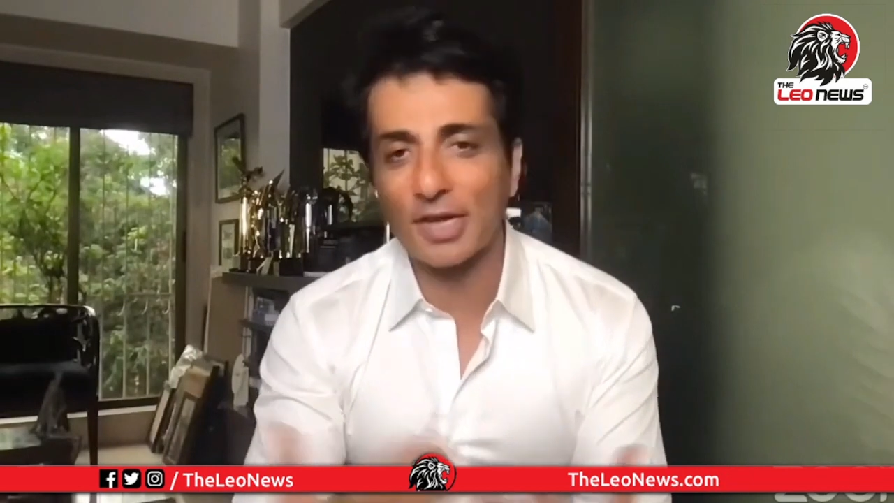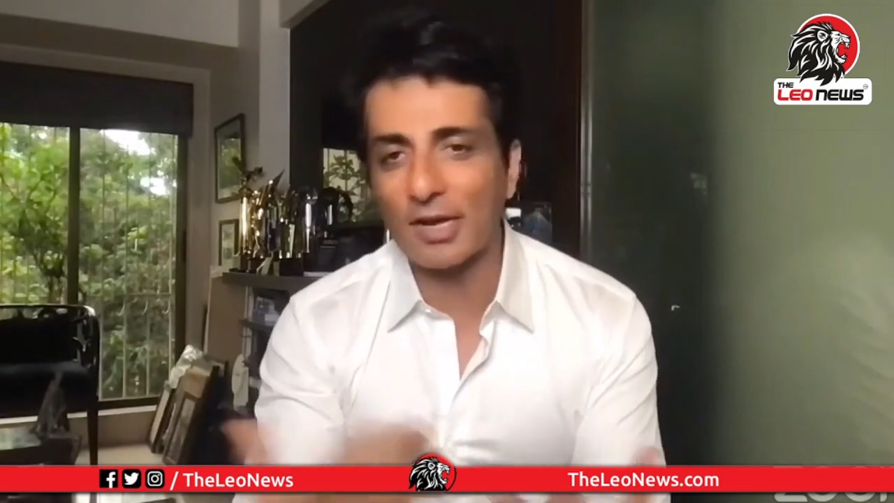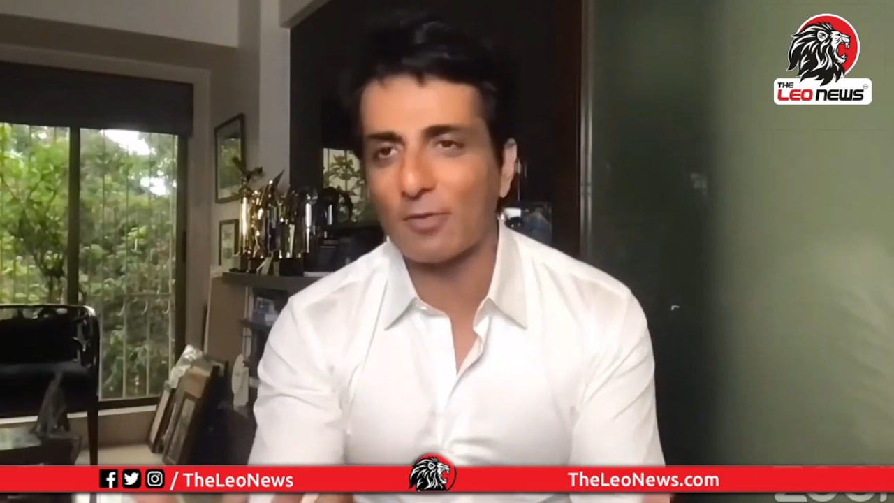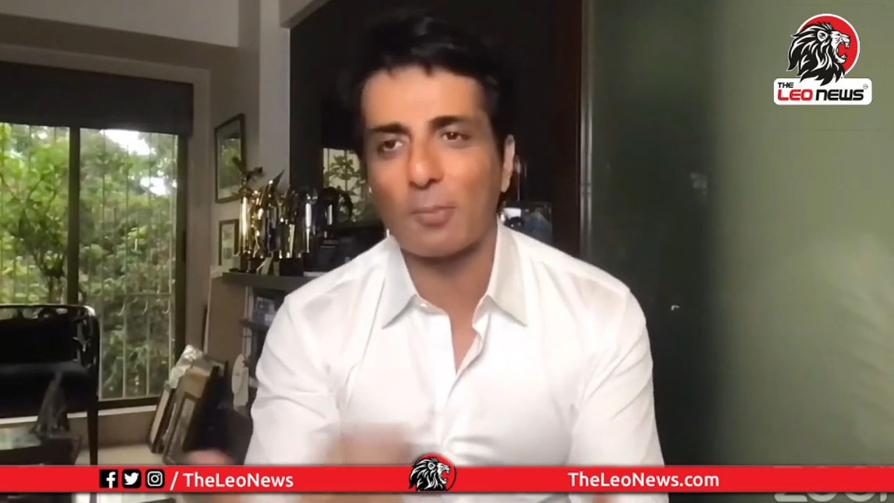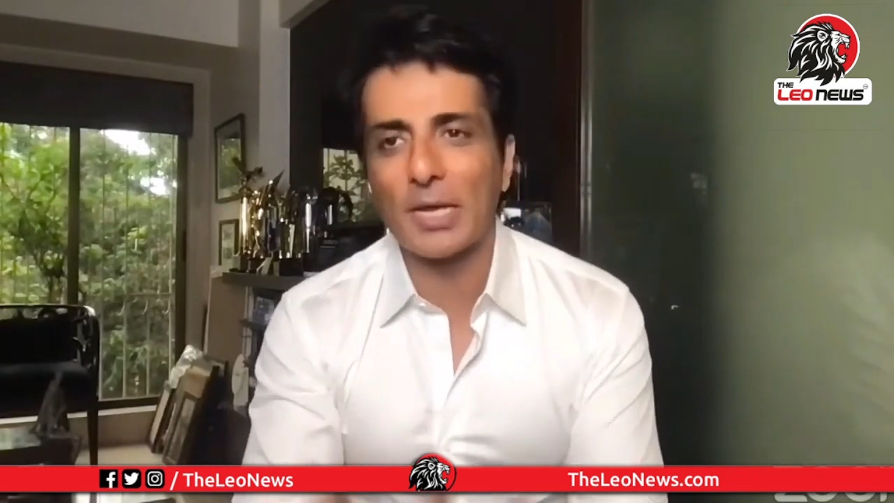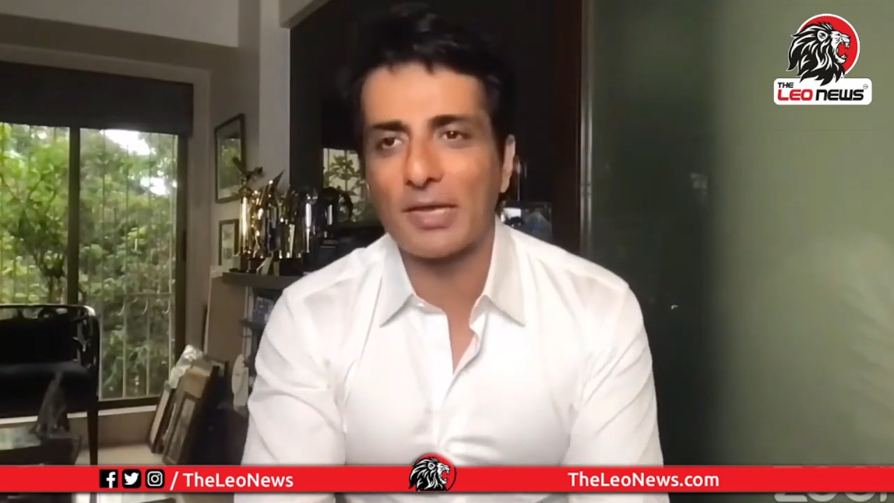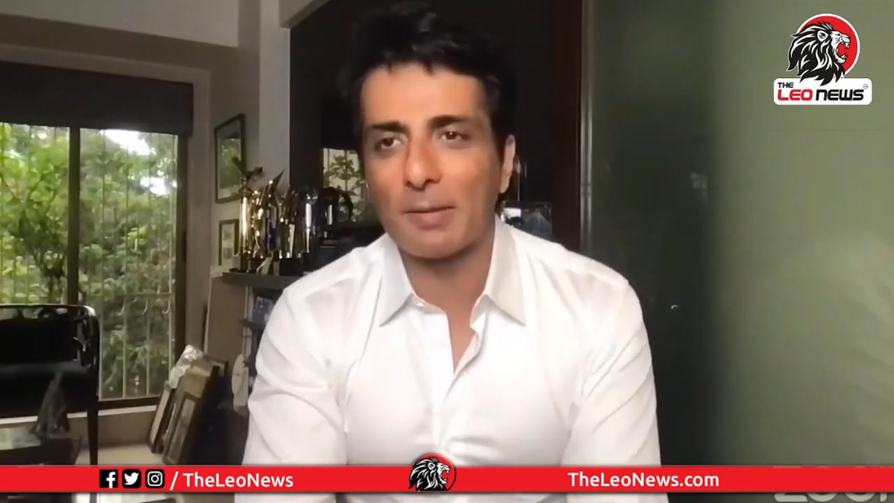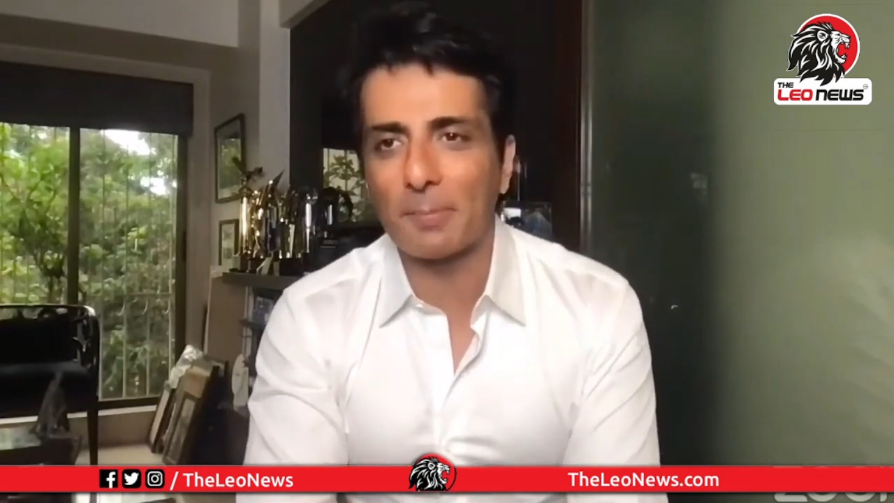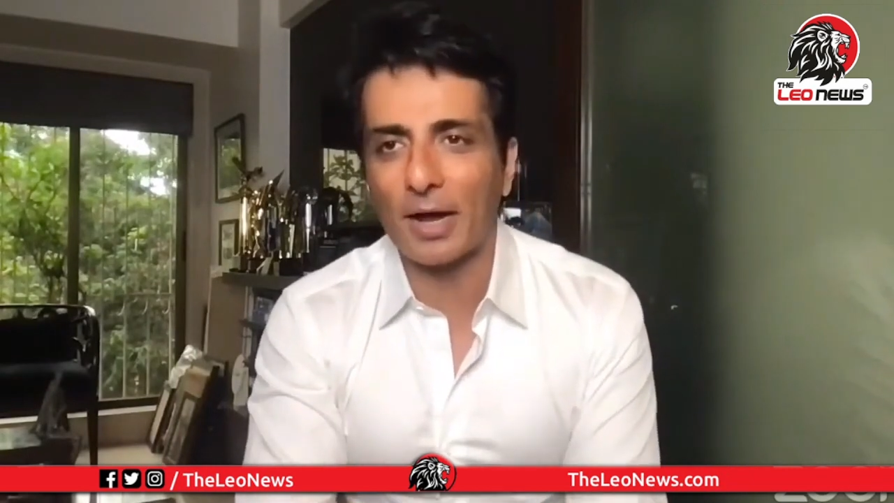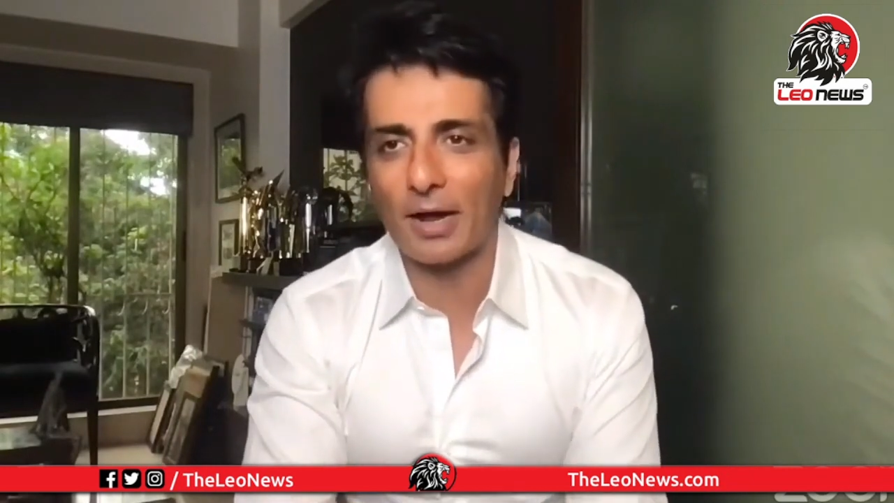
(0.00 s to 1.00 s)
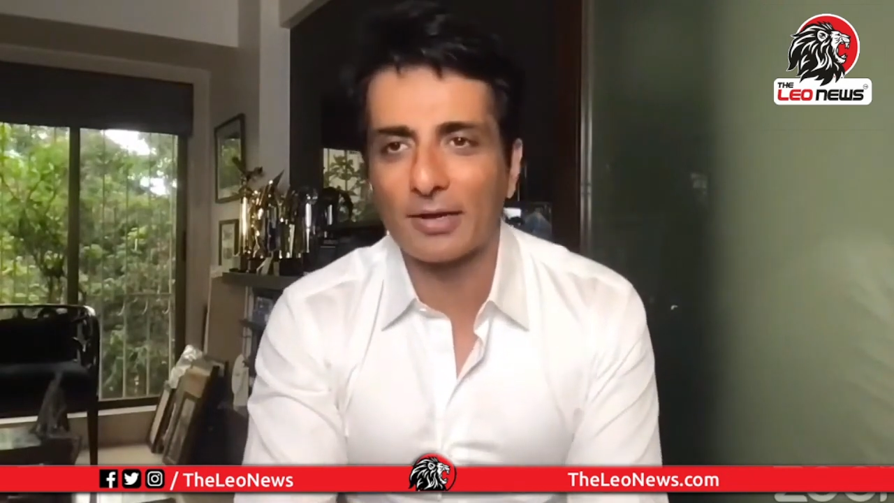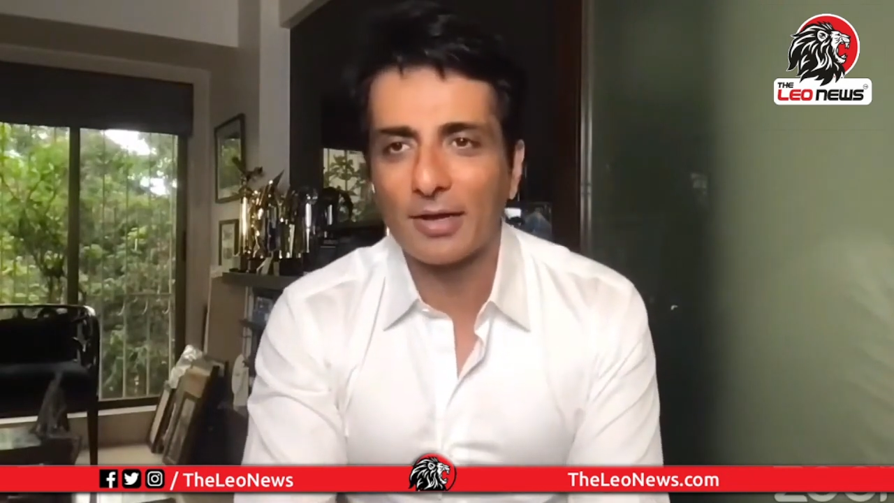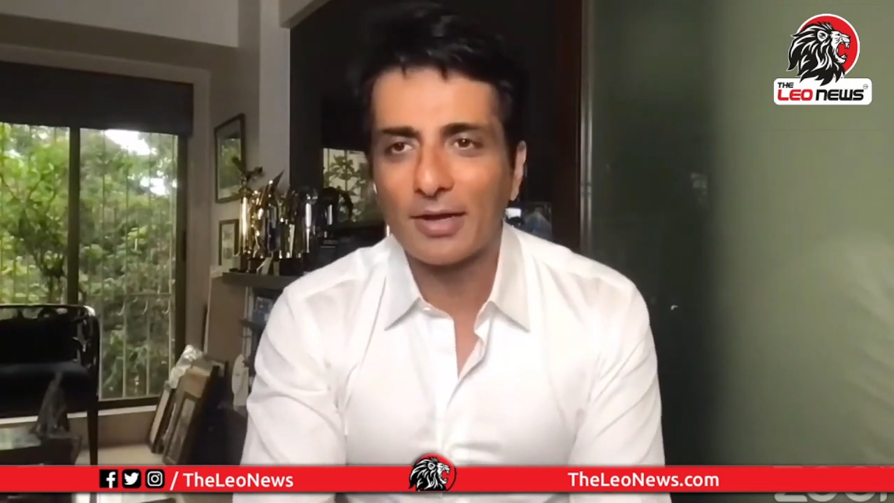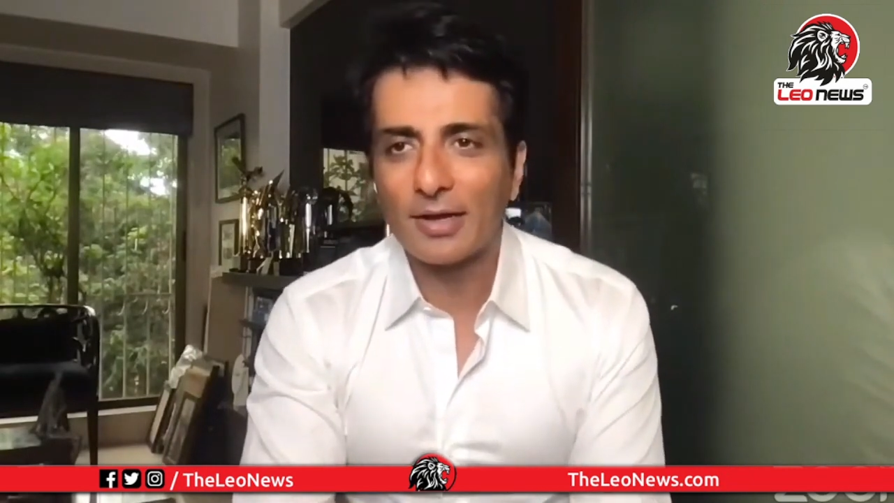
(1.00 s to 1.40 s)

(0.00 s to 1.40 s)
a ton for making a part